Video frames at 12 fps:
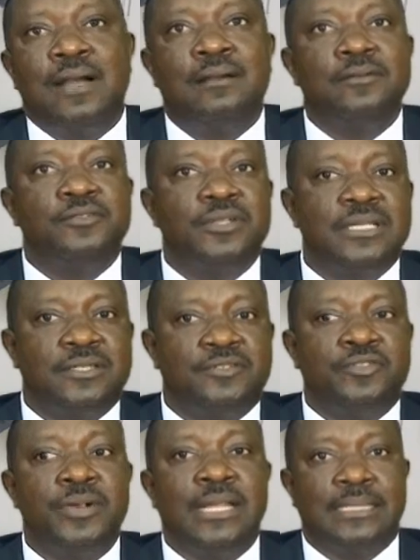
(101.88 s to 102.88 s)
100
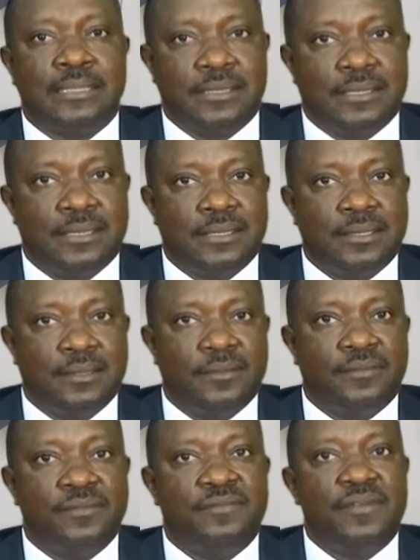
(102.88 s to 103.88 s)
strains
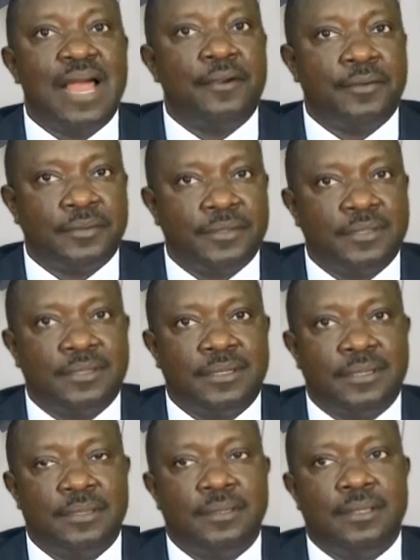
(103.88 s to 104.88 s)
of the virus
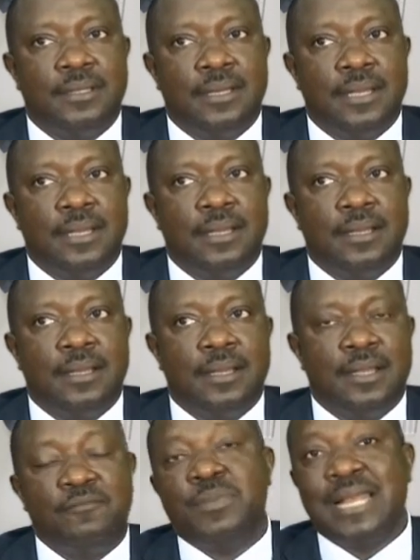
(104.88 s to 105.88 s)

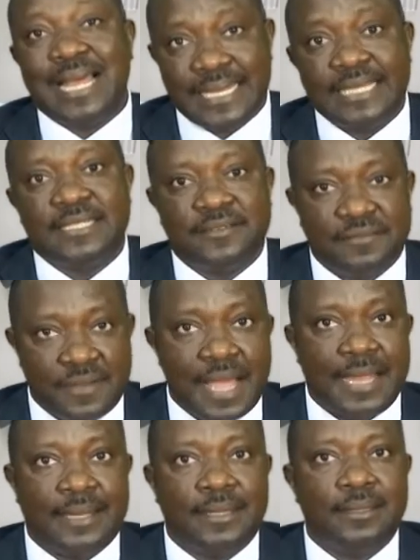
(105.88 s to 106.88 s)
have been identified.
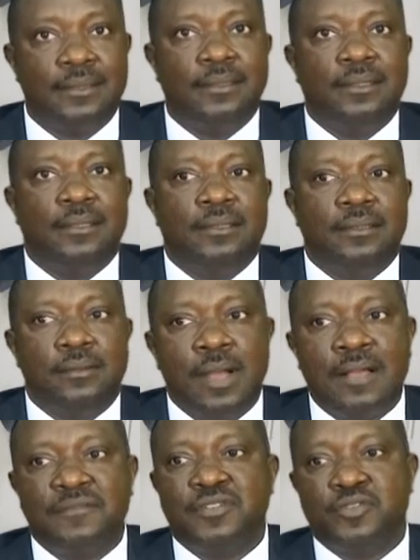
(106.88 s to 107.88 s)
You
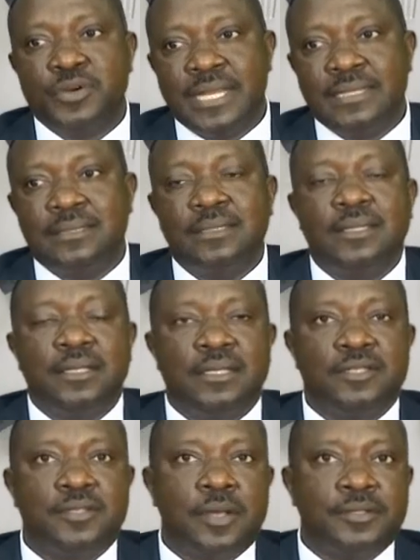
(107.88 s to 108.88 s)
have strains
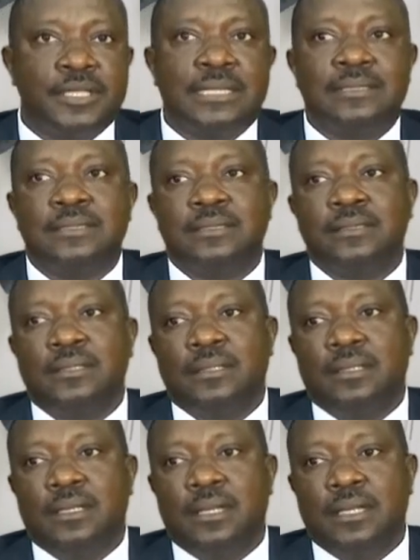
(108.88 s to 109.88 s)
such as
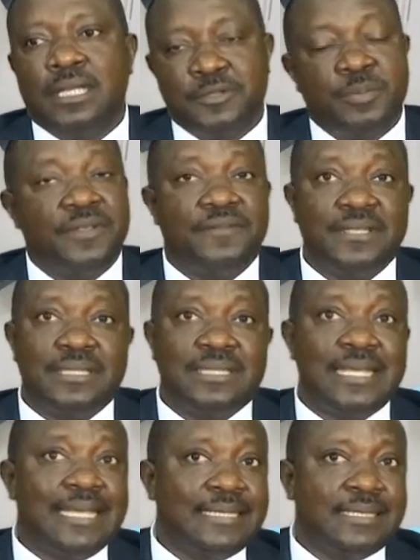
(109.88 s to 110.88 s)
HPV
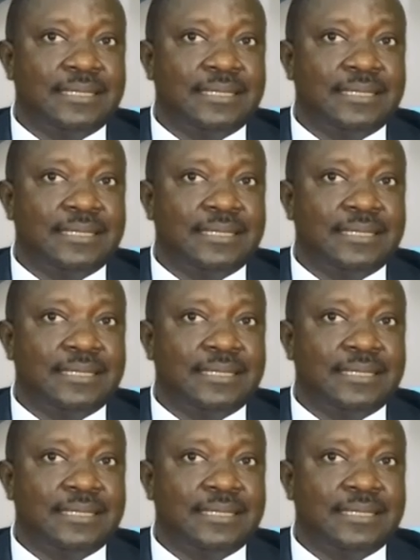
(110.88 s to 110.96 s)
6,